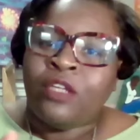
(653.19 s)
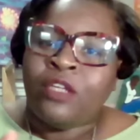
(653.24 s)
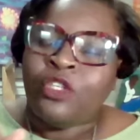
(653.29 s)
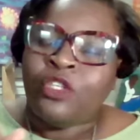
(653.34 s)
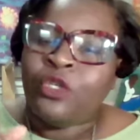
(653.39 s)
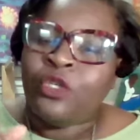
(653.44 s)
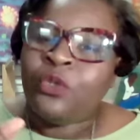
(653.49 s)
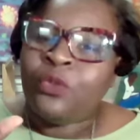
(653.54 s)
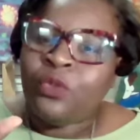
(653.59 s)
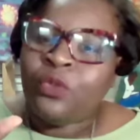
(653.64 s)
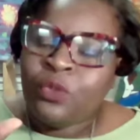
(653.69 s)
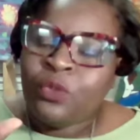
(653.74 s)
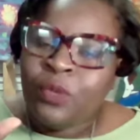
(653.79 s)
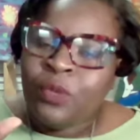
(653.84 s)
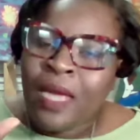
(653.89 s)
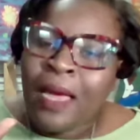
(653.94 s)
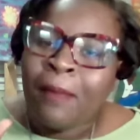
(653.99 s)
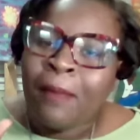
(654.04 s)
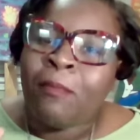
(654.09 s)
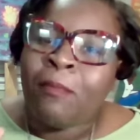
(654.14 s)
you do
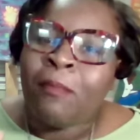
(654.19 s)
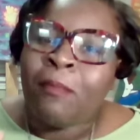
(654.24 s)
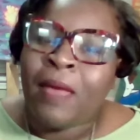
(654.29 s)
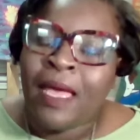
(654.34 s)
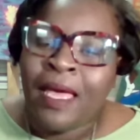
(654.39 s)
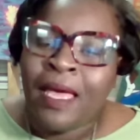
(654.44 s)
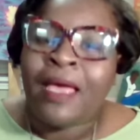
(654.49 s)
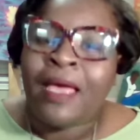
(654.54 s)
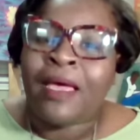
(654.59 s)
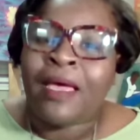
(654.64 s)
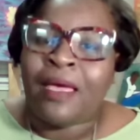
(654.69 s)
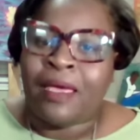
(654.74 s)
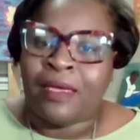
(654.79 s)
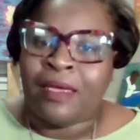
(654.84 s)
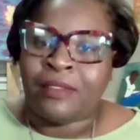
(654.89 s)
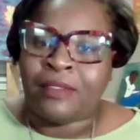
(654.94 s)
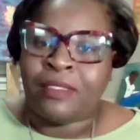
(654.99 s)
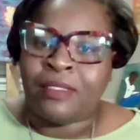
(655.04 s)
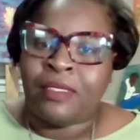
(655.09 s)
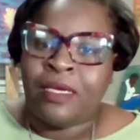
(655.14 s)
not
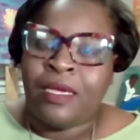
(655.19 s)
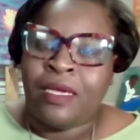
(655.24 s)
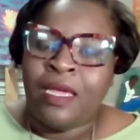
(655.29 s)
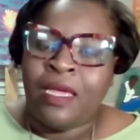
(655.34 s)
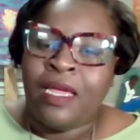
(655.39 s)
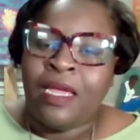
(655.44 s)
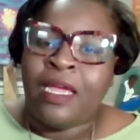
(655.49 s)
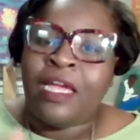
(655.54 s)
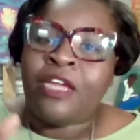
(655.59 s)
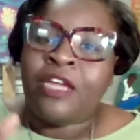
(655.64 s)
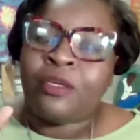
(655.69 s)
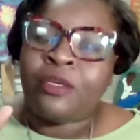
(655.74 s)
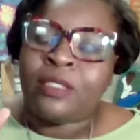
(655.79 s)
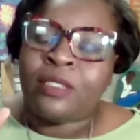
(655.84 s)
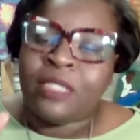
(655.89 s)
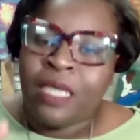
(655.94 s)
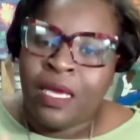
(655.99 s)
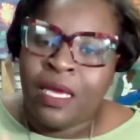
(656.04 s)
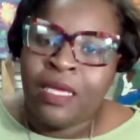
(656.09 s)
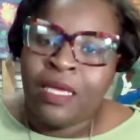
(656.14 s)
mind
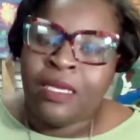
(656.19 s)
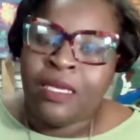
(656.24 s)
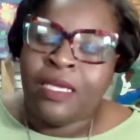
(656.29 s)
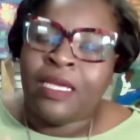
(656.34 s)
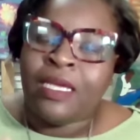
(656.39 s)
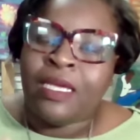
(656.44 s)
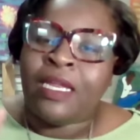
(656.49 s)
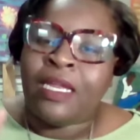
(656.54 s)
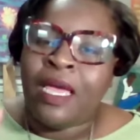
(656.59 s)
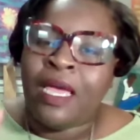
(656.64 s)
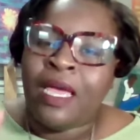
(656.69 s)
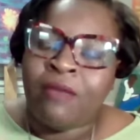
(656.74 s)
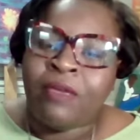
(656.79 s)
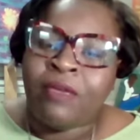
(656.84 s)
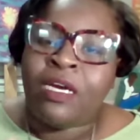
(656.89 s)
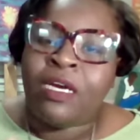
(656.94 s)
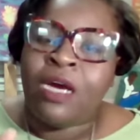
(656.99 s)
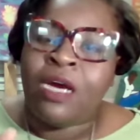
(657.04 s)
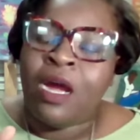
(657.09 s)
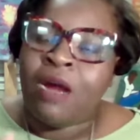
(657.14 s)
entertaining and
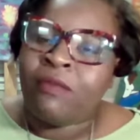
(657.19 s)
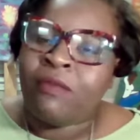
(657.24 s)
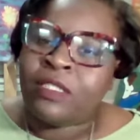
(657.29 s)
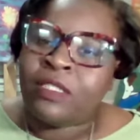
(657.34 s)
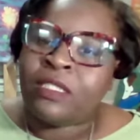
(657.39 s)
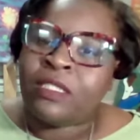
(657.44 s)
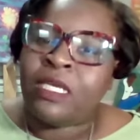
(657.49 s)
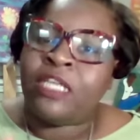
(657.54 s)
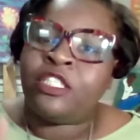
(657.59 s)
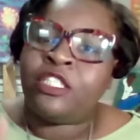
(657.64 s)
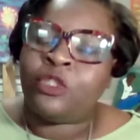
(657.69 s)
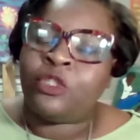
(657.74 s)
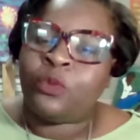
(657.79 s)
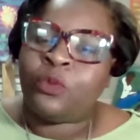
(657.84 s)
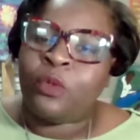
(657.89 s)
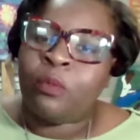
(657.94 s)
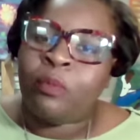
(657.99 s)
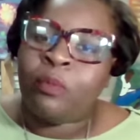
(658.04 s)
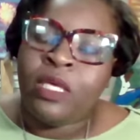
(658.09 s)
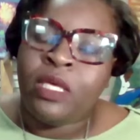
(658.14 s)
having
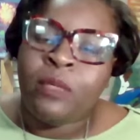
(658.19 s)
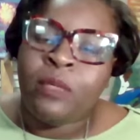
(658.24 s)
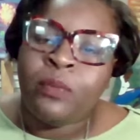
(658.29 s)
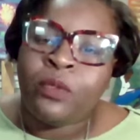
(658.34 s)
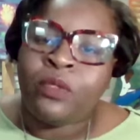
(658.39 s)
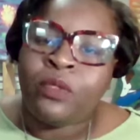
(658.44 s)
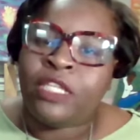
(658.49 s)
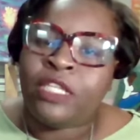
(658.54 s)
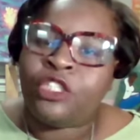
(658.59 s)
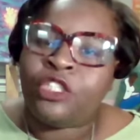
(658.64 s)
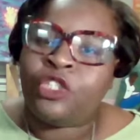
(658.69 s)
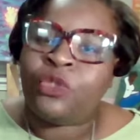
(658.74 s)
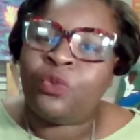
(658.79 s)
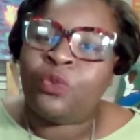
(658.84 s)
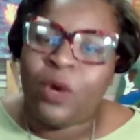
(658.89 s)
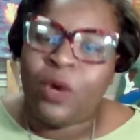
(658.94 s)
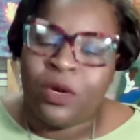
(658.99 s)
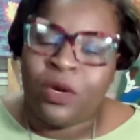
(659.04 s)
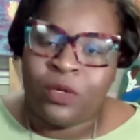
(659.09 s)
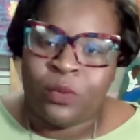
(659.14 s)
conversations with people that
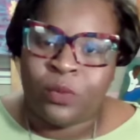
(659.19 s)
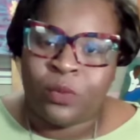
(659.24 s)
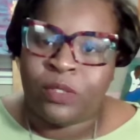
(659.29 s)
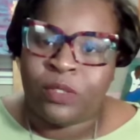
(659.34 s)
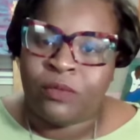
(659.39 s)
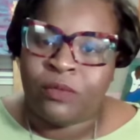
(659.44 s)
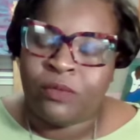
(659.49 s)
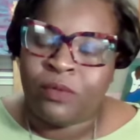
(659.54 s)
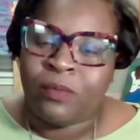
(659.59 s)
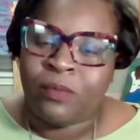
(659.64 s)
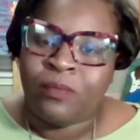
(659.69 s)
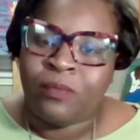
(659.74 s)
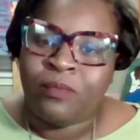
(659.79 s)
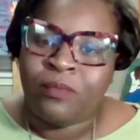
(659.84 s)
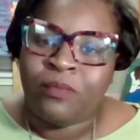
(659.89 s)
you work with,